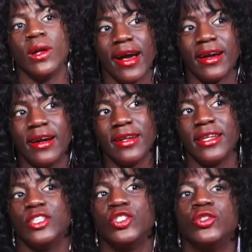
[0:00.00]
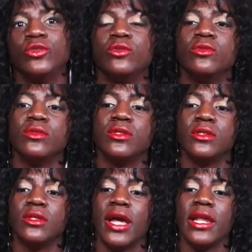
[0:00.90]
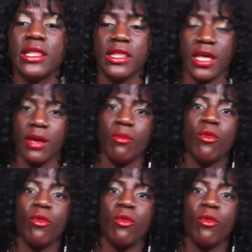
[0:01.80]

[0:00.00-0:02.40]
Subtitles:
I couldn't choose anything